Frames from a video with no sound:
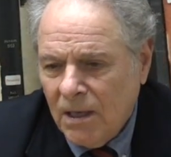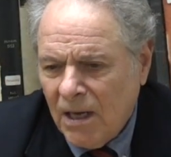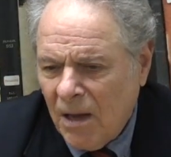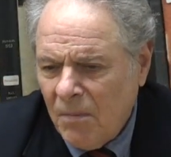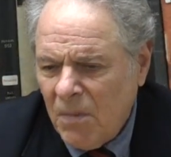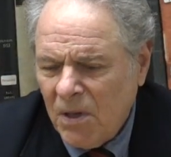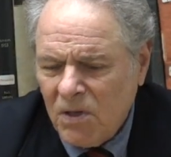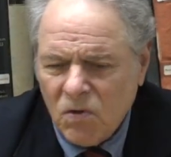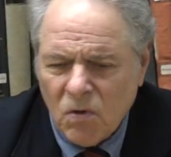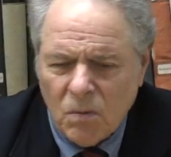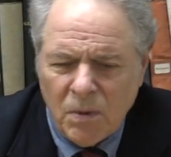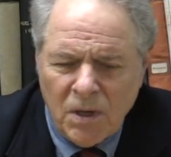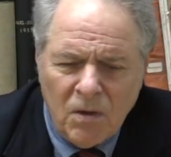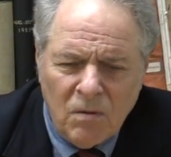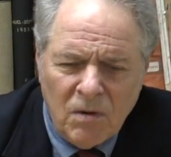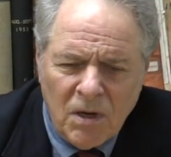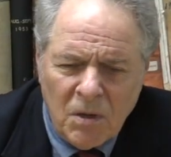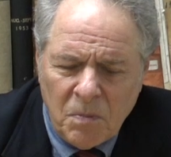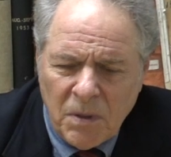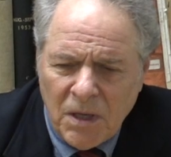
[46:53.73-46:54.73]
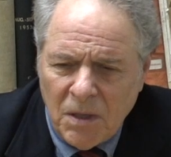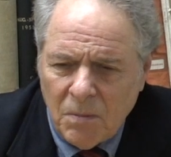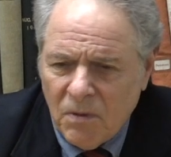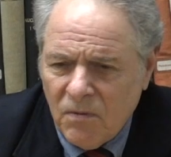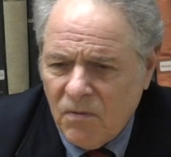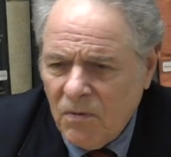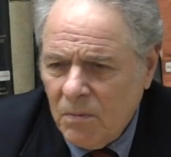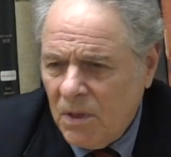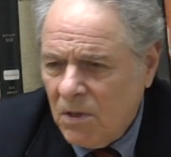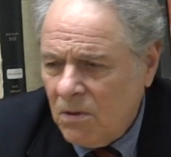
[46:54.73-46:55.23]
I met so many great people
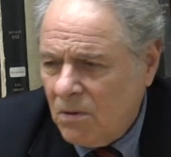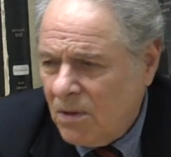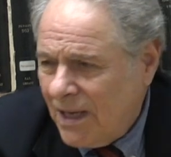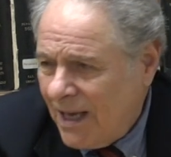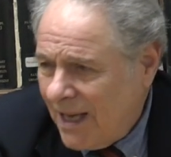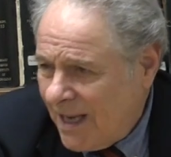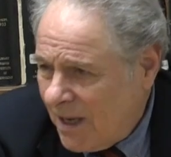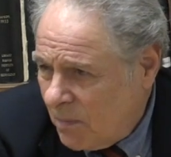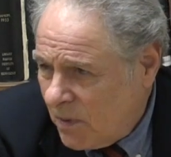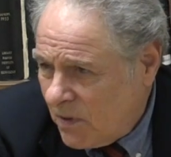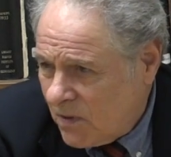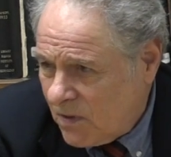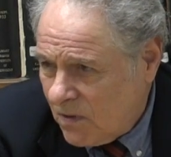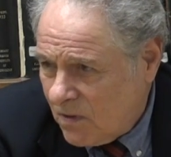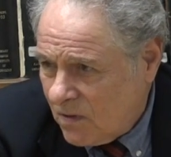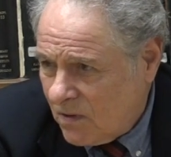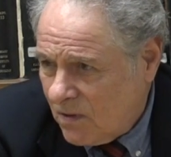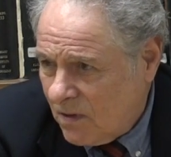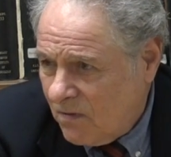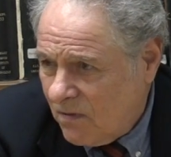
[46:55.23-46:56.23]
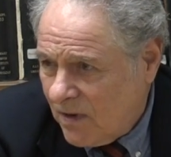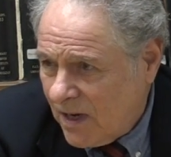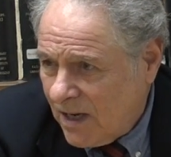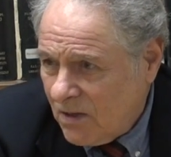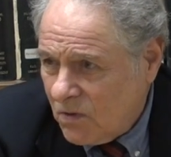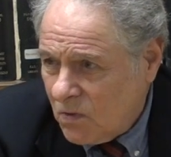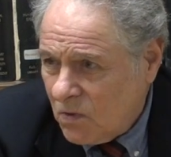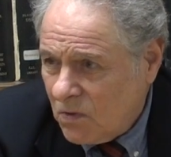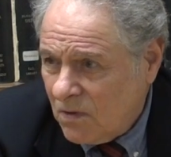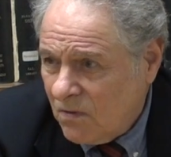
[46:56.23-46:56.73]
from other campuses,
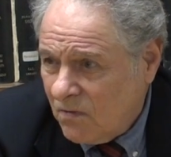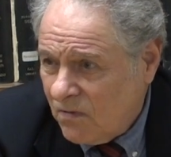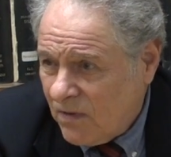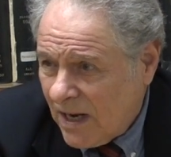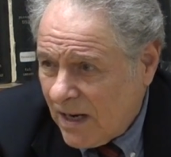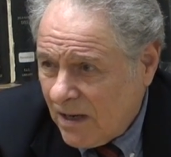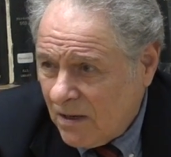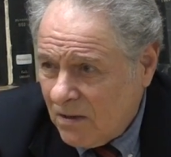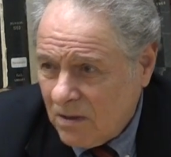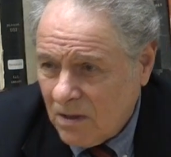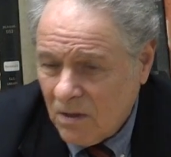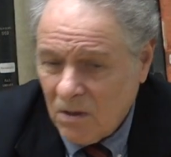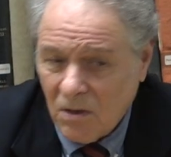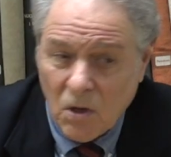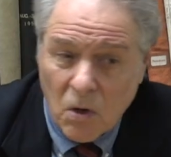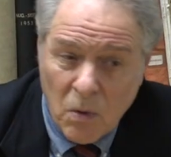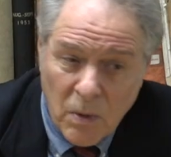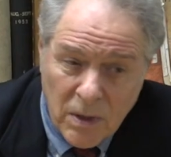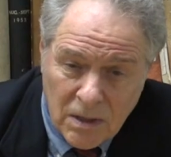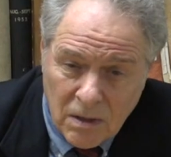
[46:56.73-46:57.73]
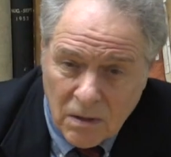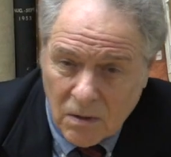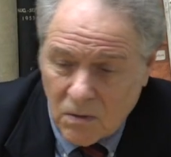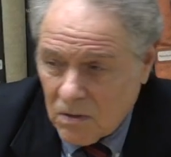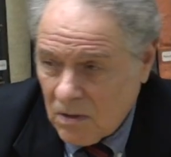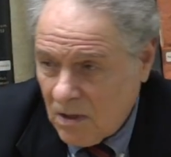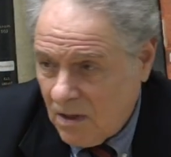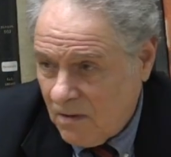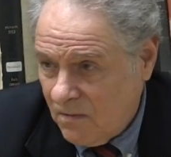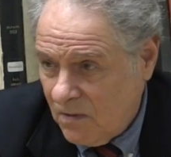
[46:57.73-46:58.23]
advisors and faculty going to
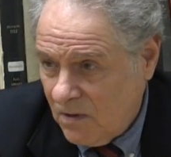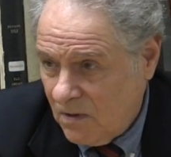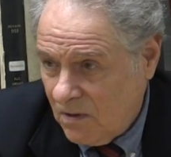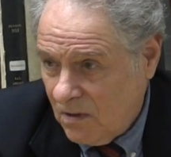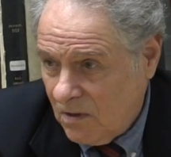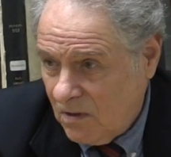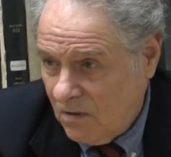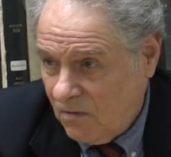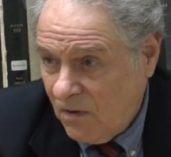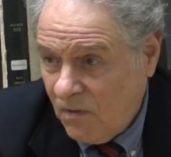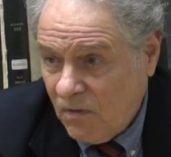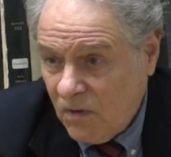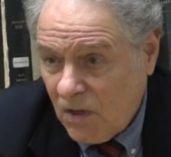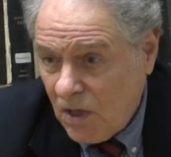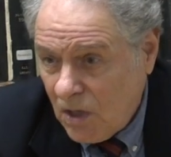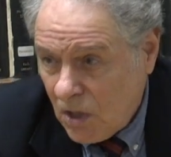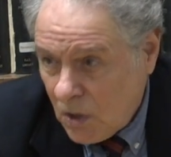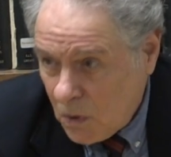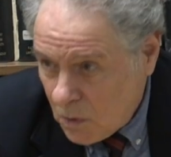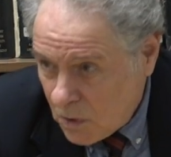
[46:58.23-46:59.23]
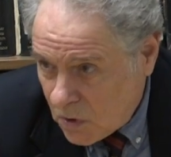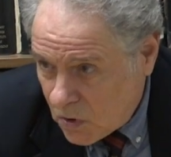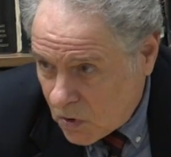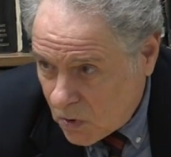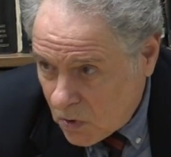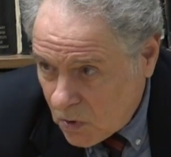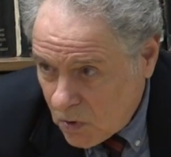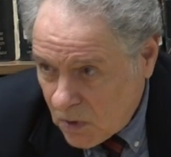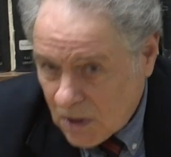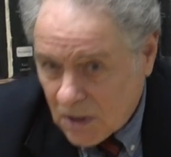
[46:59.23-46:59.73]
those conferences, 1,500
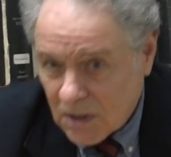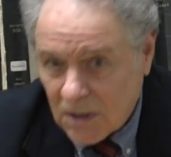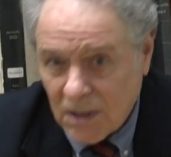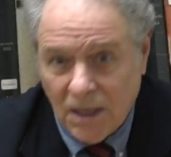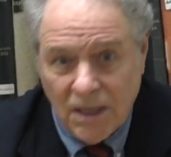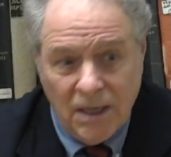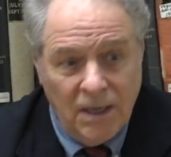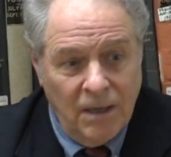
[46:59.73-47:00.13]
students,